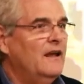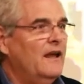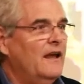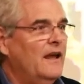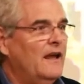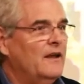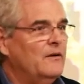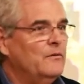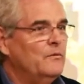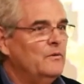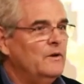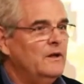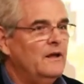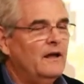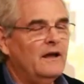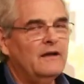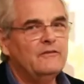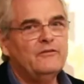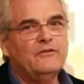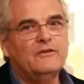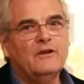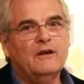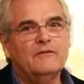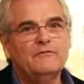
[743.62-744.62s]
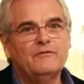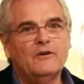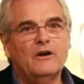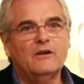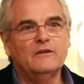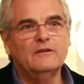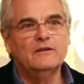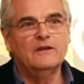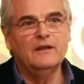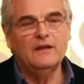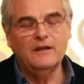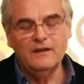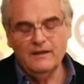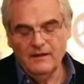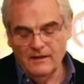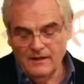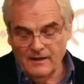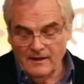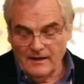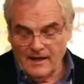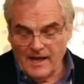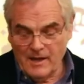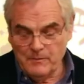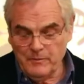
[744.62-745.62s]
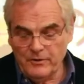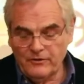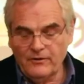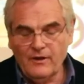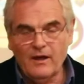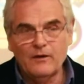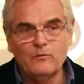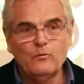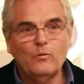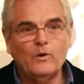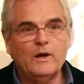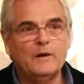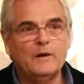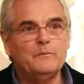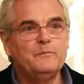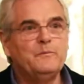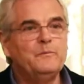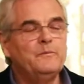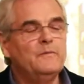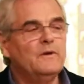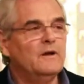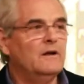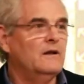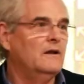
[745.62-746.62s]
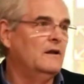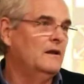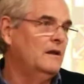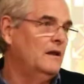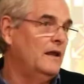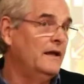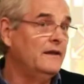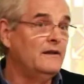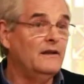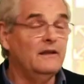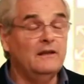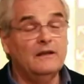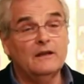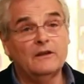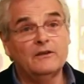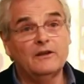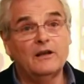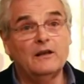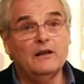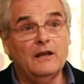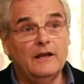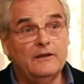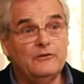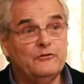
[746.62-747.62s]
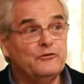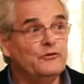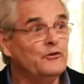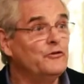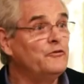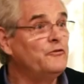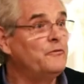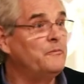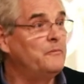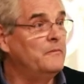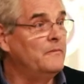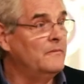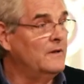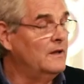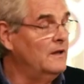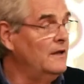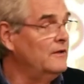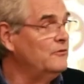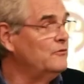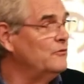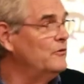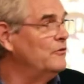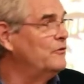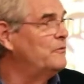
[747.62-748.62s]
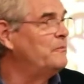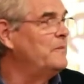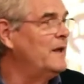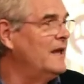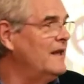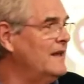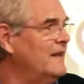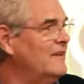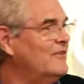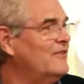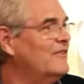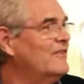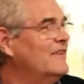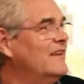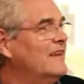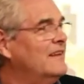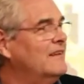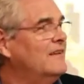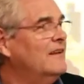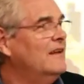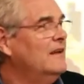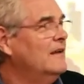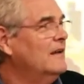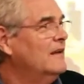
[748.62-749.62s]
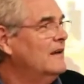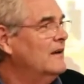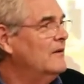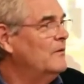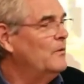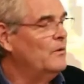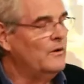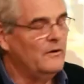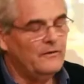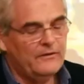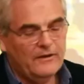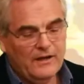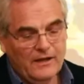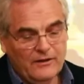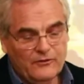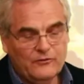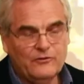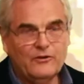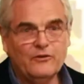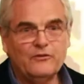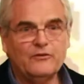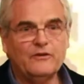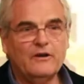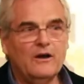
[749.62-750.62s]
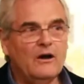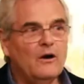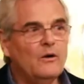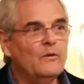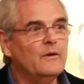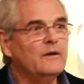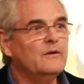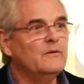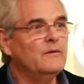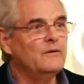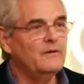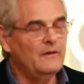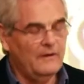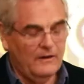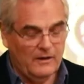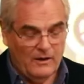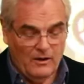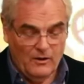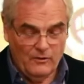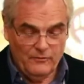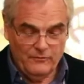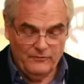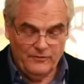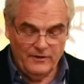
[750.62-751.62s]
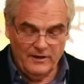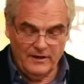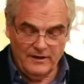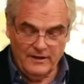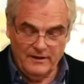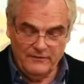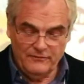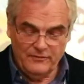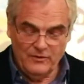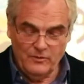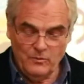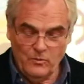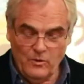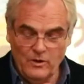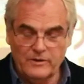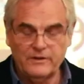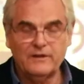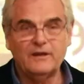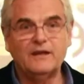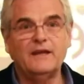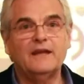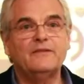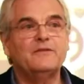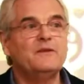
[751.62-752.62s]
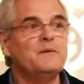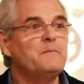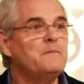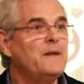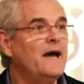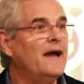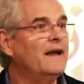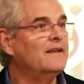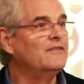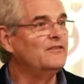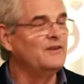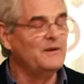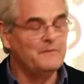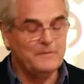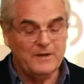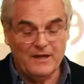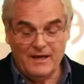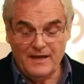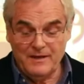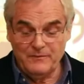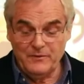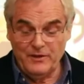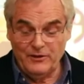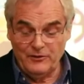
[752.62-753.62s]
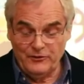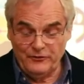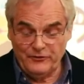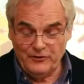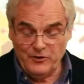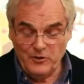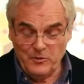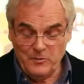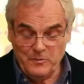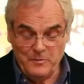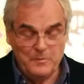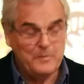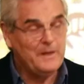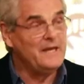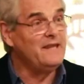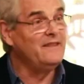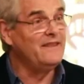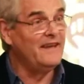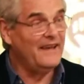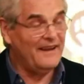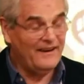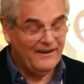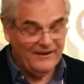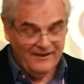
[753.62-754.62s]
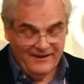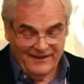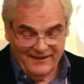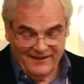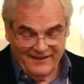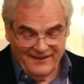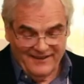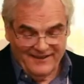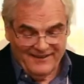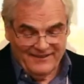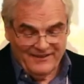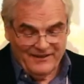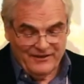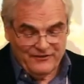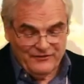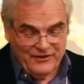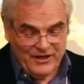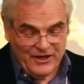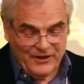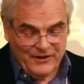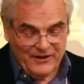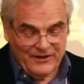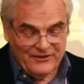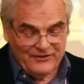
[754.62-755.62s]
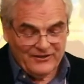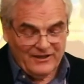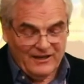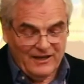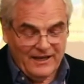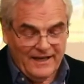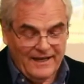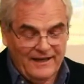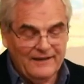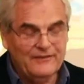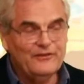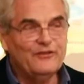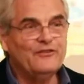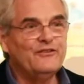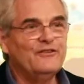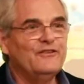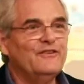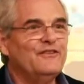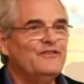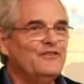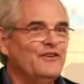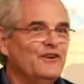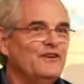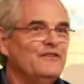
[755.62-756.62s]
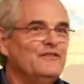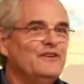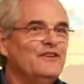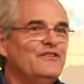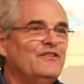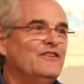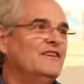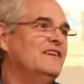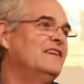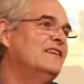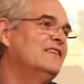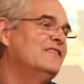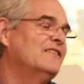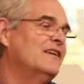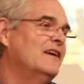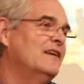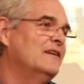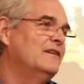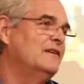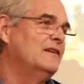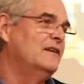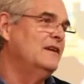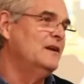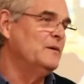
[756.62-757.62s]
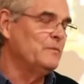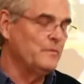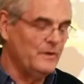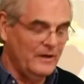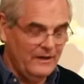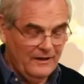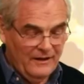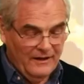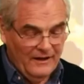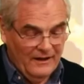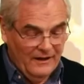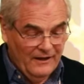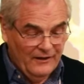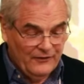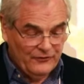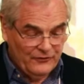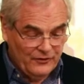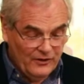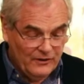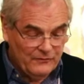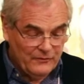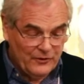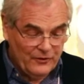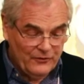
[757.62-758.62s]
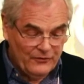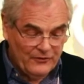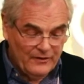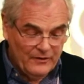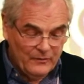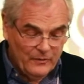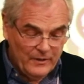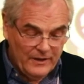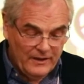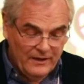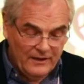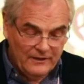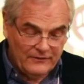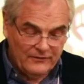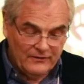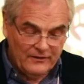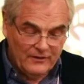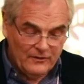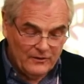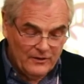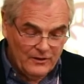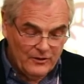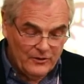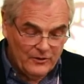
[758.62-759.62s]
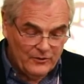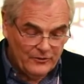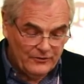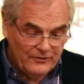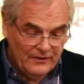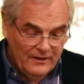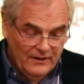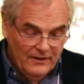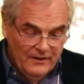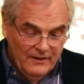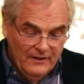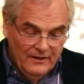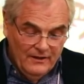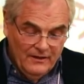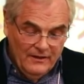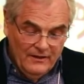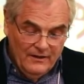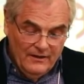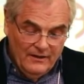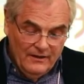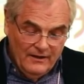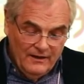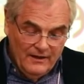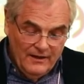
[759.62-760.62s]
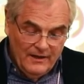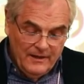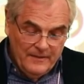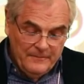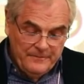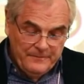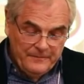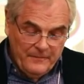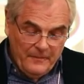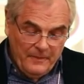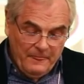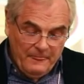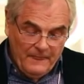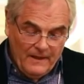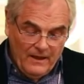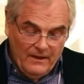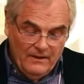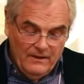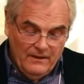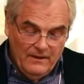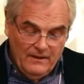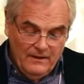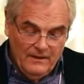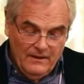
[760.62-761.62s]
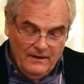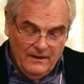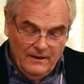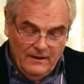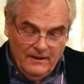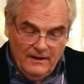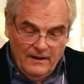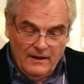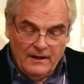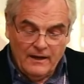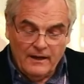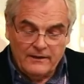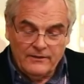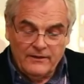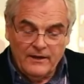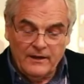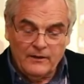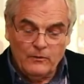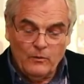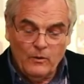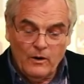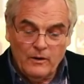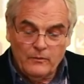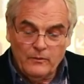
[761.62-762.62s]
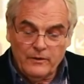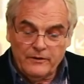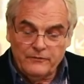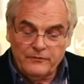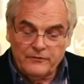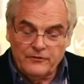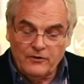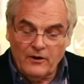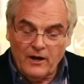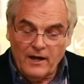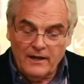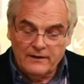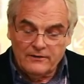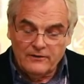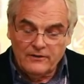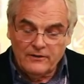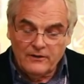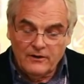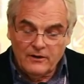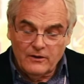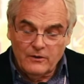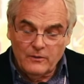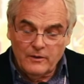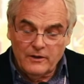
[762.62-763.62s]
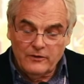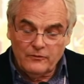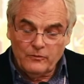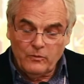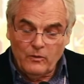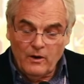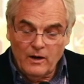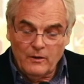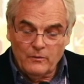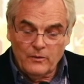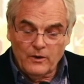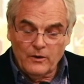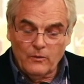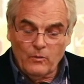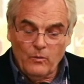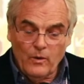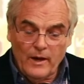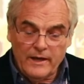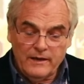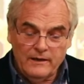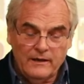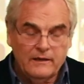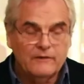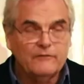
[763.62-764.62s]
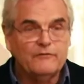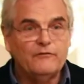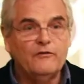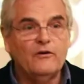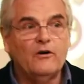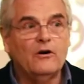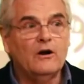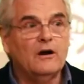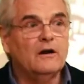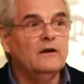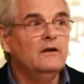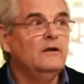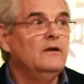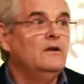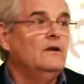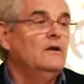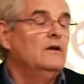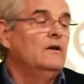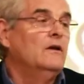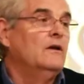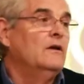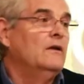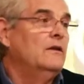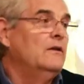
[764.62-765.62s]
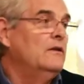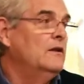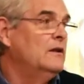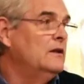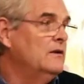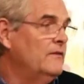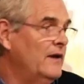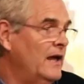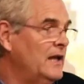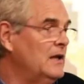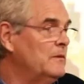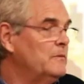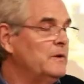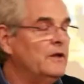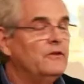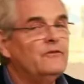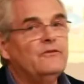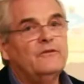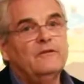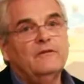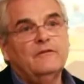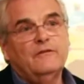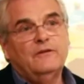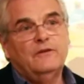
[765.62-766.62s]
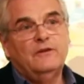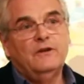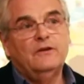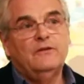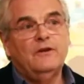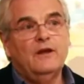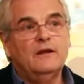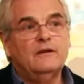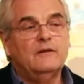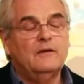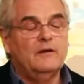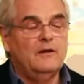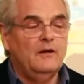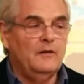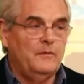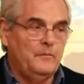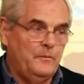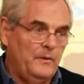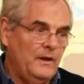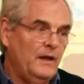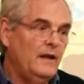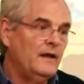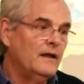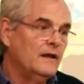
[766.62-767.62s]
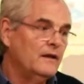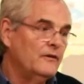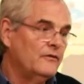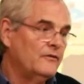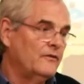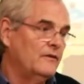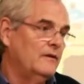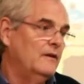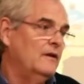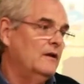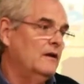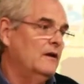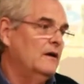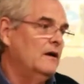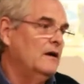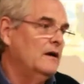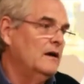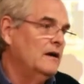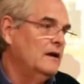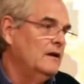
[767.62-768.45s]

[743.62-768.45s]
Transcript: and we have stuff on the Amazon Web, like, you know, the glaciers, glacial space that where things just go, and, and hopefully if you want to get them back sometime, they'll still be there. There are various cloud services and Emory servers that we also use. Um, and I think what we've tried to do is while we're waiting for the developments to take place uh,